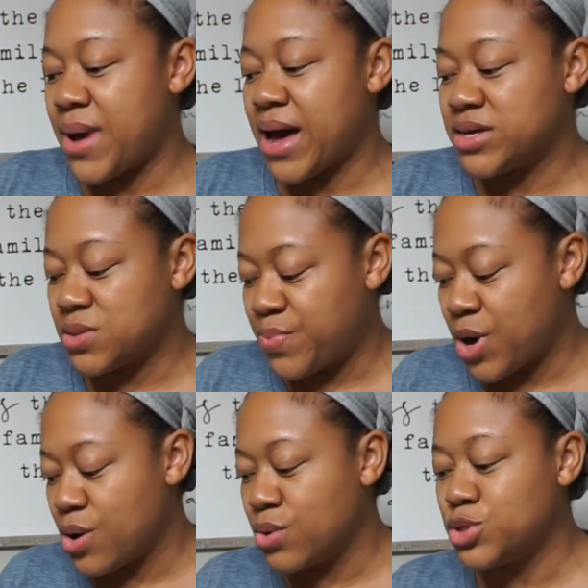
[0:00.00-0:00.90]
as
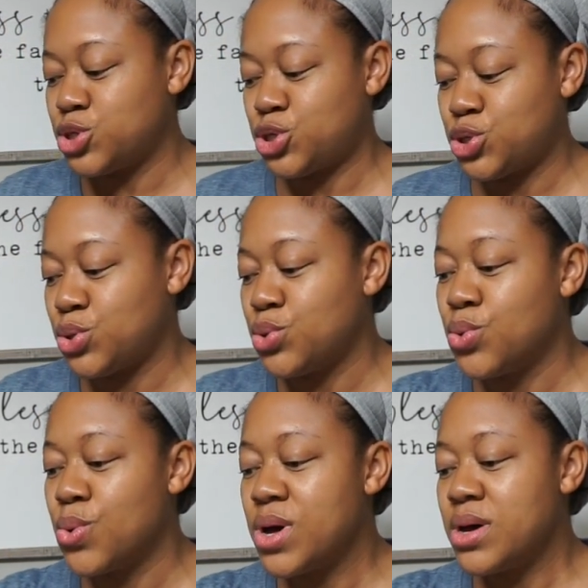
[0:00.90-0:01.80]
opposed
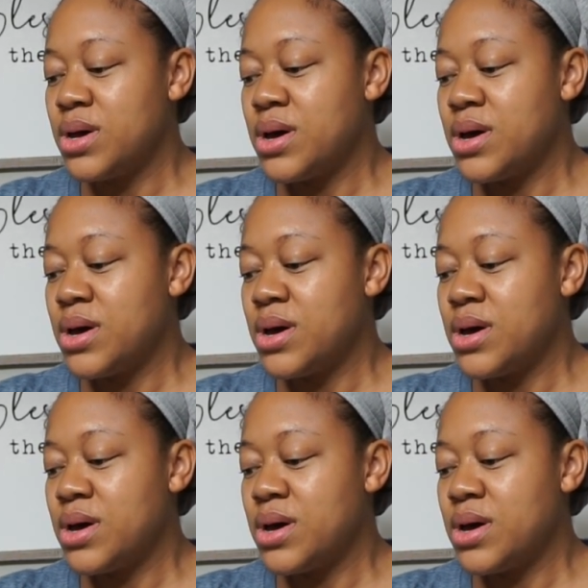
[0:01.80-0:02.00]
to